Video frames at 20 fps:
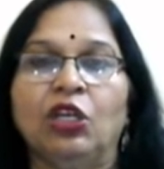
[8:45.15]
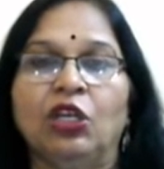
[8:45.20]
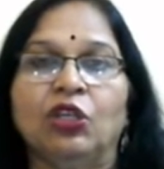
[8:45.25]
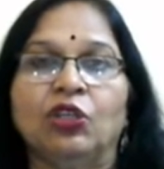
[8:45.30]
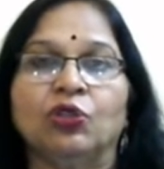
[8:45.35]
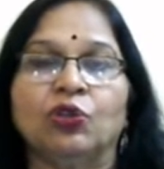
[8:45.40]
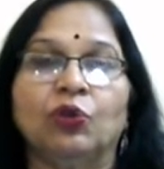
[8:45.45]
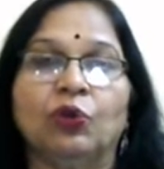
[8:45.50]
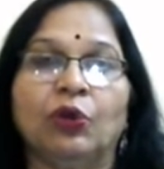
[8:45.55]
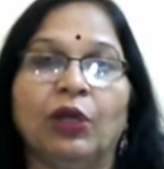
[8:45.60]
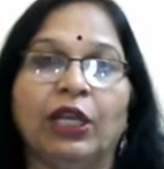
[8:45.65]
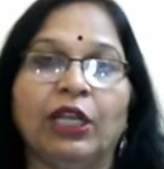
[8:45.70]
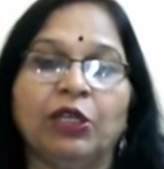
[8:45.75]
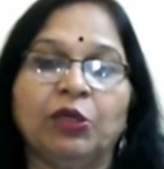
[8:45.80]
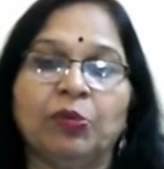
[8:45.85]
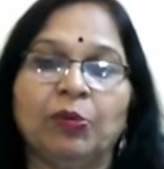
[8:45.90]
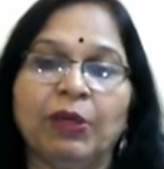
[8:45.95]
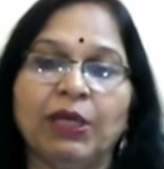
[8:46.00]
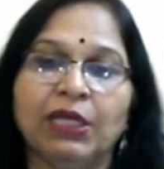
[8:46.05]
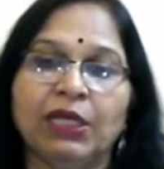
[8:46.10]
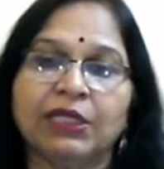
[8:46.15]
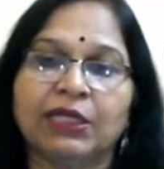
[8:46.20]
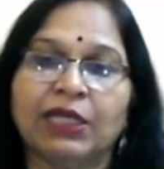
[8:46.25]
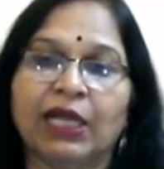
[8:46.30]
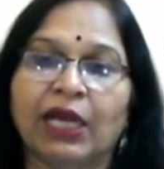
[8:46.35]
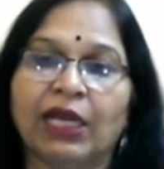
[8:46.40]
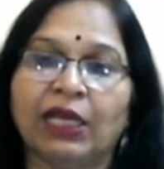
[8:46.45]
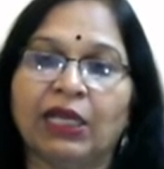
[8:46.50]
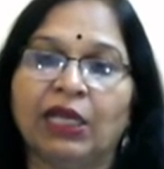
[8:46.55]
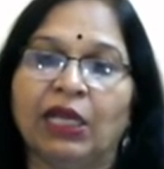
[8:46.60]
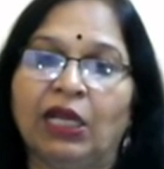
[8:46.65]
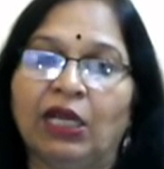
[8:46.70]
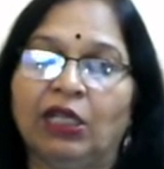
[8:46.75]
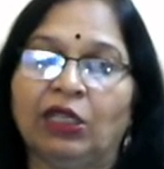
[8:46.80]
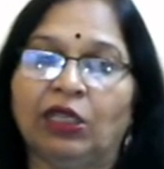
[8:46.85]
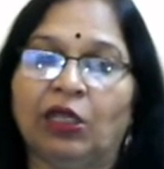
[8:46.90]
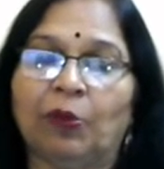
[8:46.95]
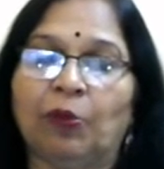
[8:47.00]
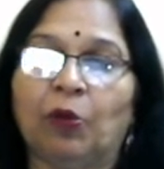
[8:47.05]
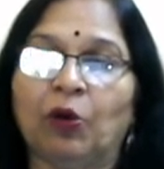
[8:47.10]
So it means that
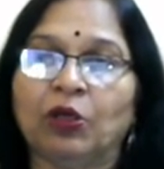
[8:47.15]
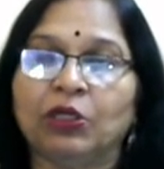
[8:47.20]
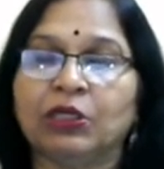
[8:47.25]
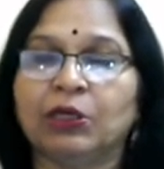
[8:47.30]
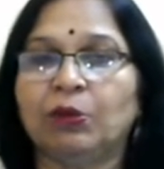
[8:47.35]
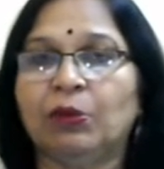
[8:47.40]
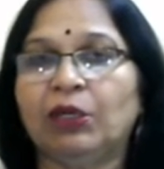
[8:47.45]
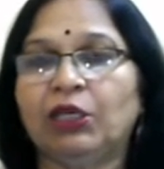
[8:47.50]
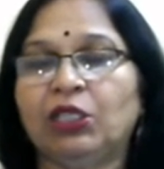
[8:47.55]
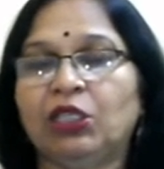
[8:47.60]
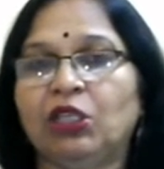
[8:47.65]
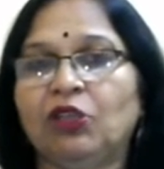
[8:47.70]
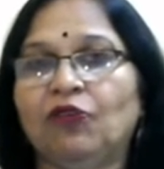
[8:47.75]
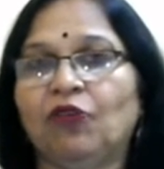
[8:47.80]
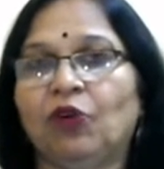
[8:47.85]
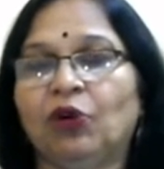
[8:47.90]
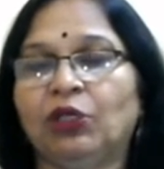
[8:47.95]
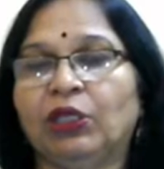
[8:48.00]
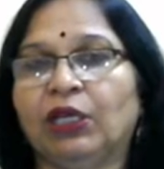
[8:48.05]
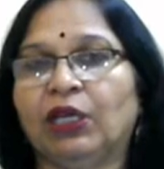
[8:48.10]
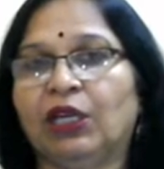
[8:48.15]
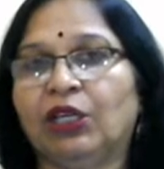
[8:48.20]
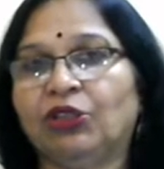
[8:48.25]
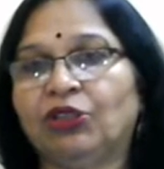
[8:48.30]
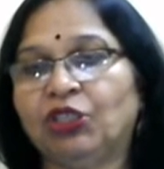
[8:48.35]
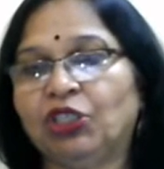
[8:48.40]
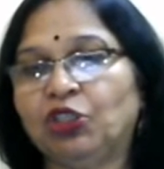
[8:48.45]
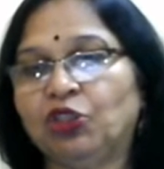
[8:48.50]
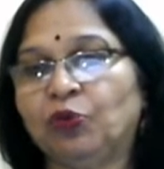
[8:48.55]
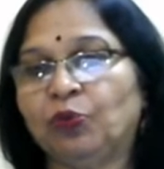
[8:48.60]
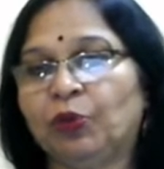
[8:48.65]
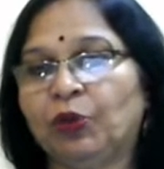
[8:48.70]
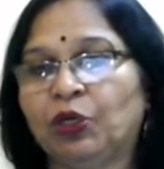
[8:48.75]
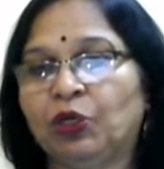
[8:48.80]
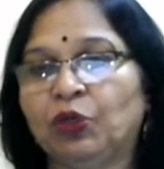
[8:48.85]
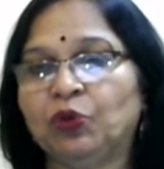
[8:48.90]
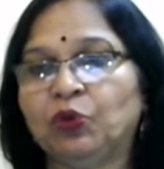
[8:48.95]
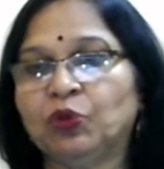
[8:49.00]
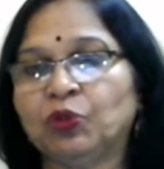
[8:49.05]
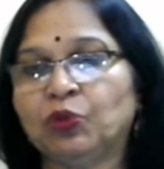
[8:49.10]
the possibility for the country to
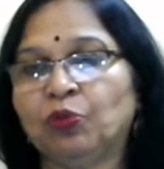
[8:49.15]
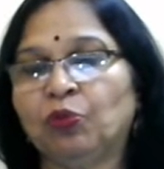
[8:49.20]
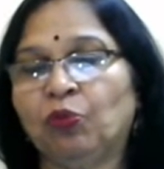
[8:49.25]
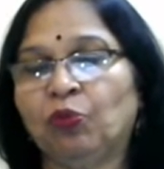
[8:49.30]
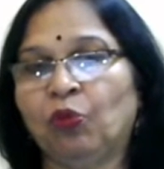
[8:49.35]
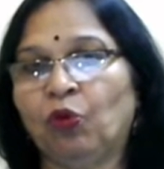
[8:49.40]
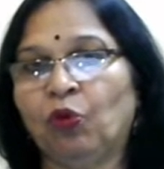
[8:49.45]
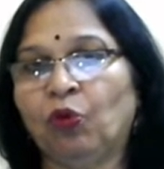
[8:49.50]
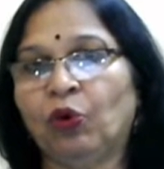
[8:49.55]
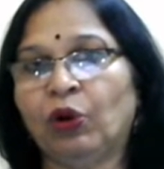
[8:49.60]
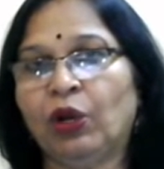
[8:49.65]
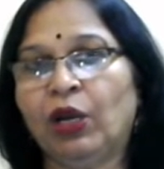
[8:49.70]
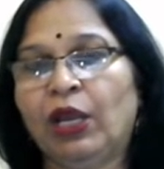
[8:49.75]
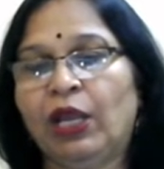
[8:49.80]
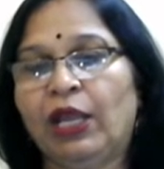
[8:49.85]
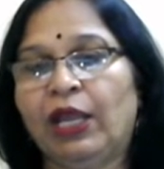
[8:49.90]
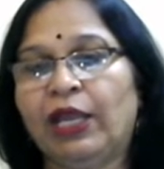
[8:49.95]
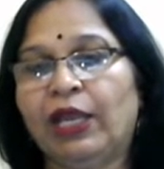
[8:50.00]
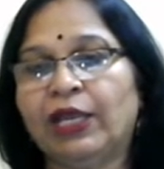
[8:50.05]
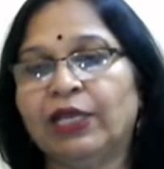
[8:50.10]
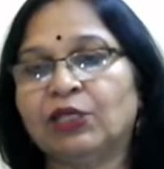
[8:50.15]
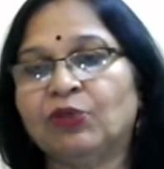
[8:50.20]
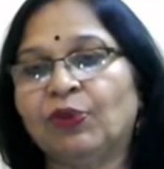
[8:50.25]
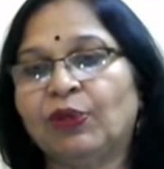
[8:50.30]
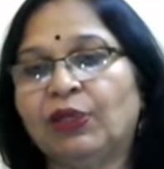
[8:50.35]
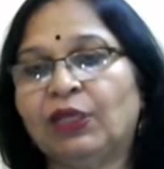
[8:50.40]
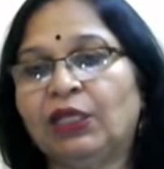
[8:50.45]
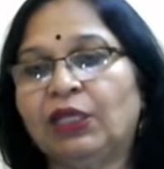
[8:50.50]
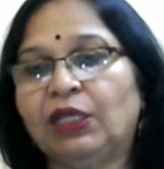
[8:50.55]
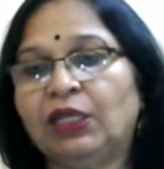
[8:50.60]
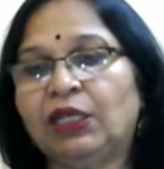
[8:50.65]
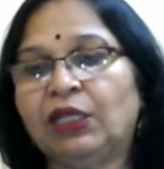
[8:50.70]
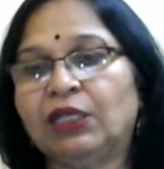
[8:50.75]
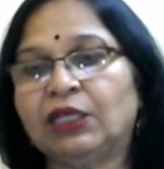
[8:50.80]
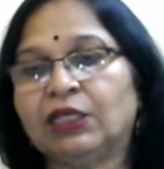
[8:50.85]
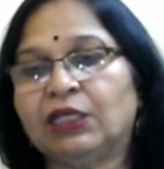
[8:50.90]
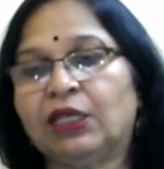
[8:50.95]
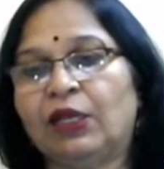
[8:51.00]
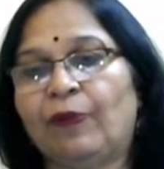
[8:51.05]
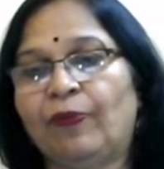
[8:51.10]
produce more is within
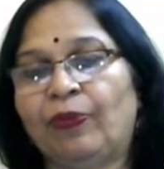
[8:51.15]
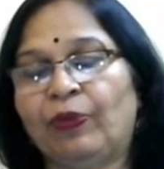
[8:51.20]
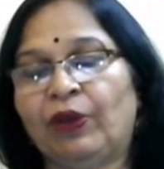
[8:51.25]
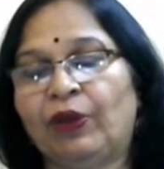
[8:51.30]
this